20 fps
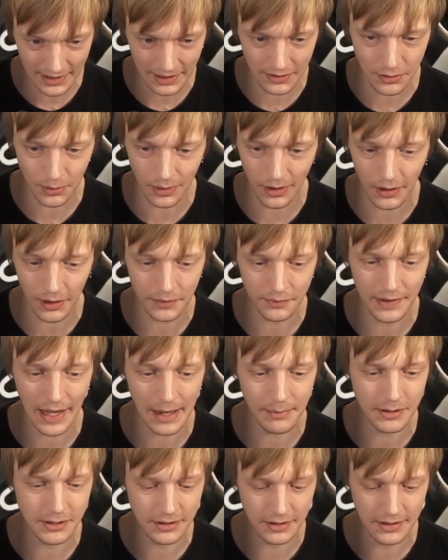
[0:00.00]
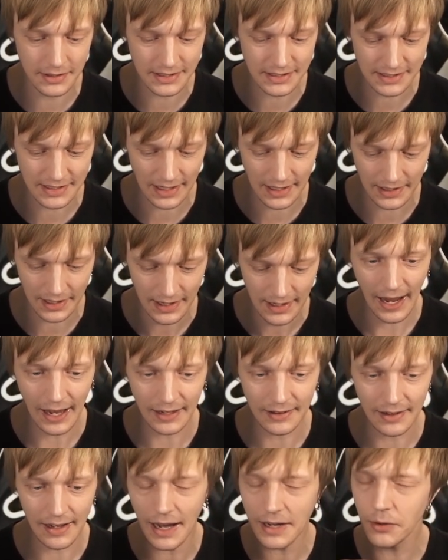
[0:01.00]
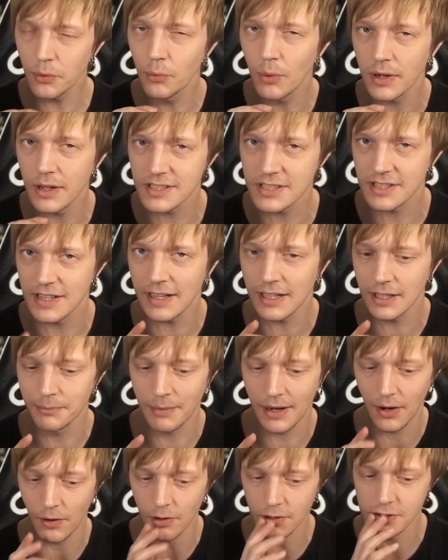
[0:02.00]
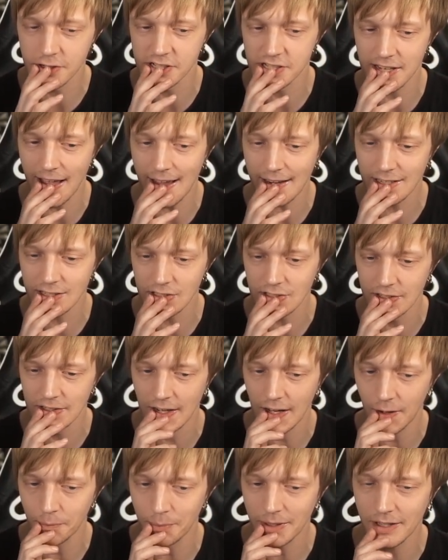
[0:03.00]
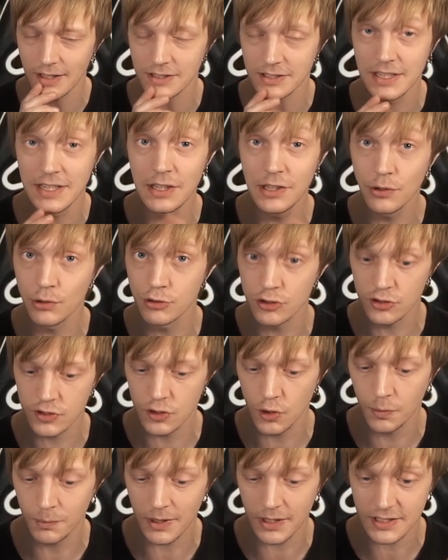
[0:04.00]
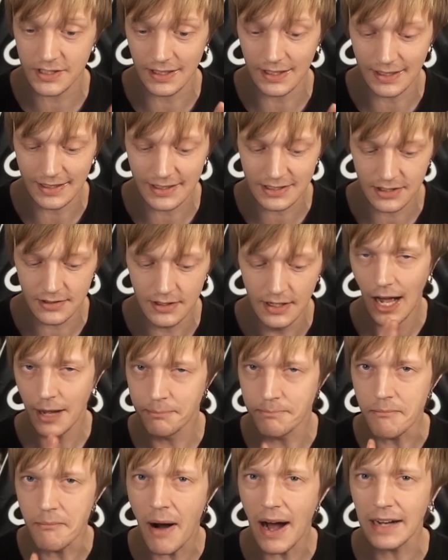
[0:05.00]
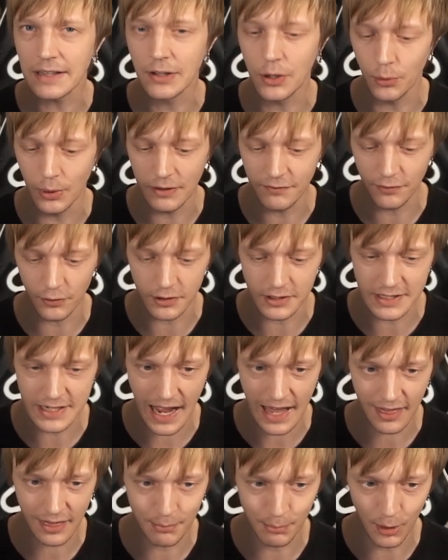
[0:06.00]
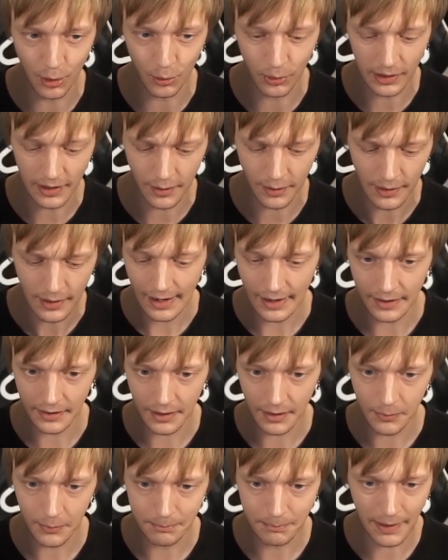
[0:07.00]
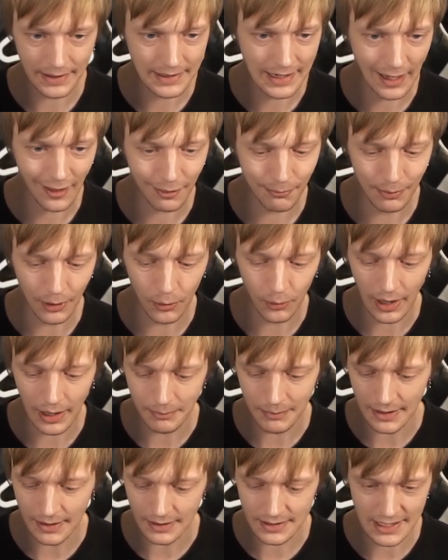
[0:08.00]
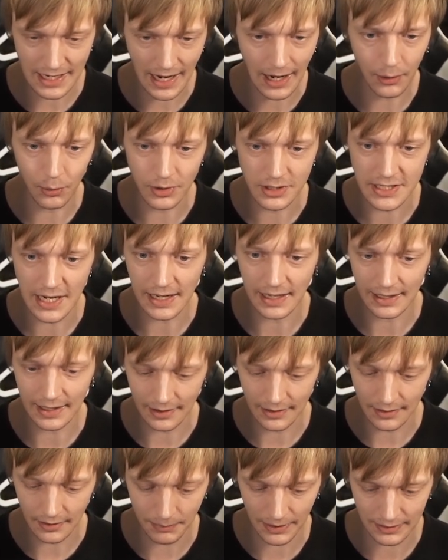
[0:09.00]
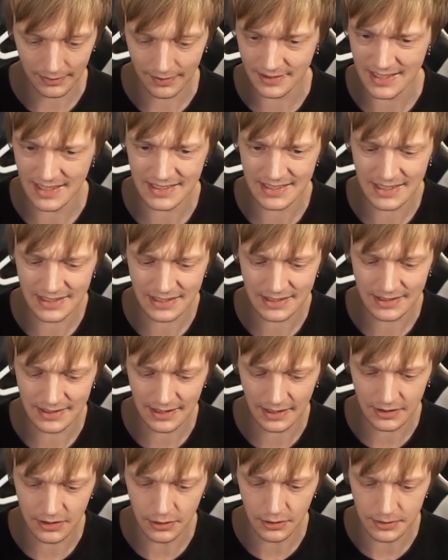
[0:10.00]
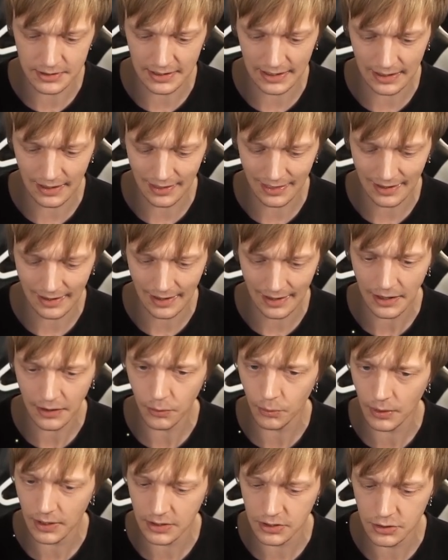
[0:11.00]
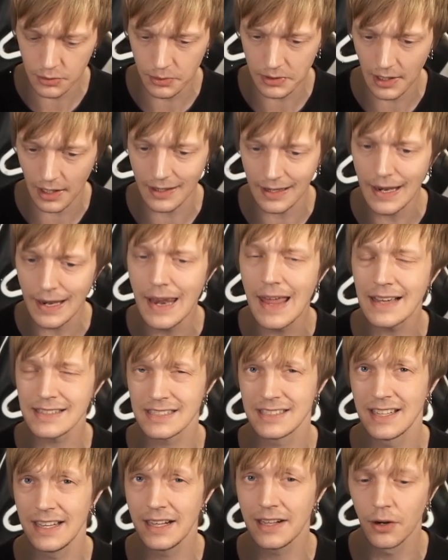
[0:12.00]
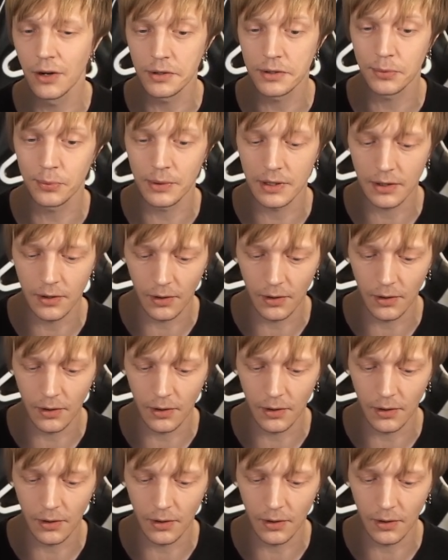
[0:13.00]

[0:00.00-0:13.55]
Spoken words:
gonna do a lot of damage to this side. And I don't want to cycle my archers actually now, because he used so much elixir. I might go in for the death blow here. And by death blow, I mean tower taking. But since he's not using anything, I don't want to do it unless he goes with the